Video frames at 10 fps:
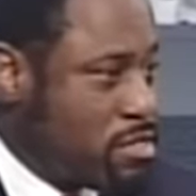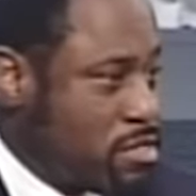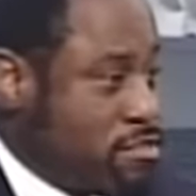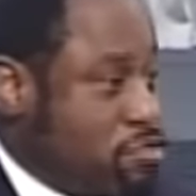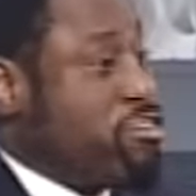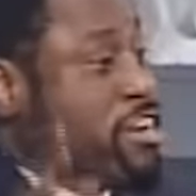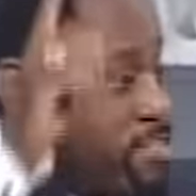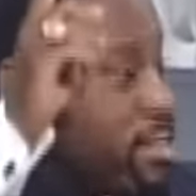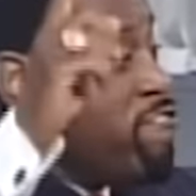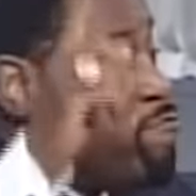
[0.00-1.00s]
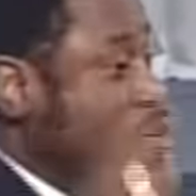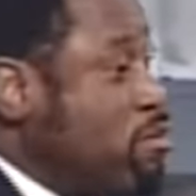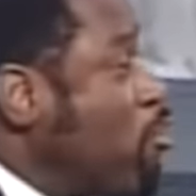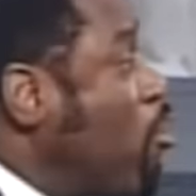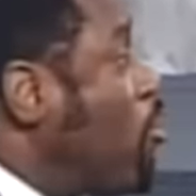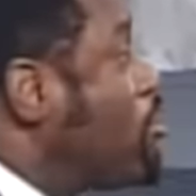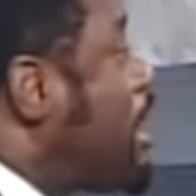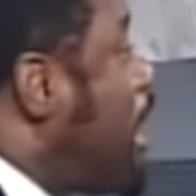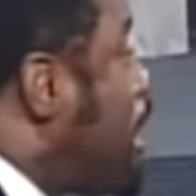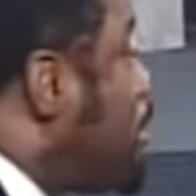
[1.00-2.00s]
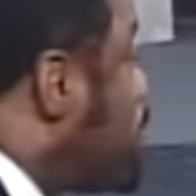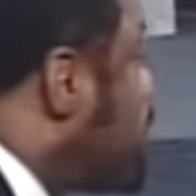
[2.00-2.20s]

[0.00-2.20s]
That's the greatest government of all time.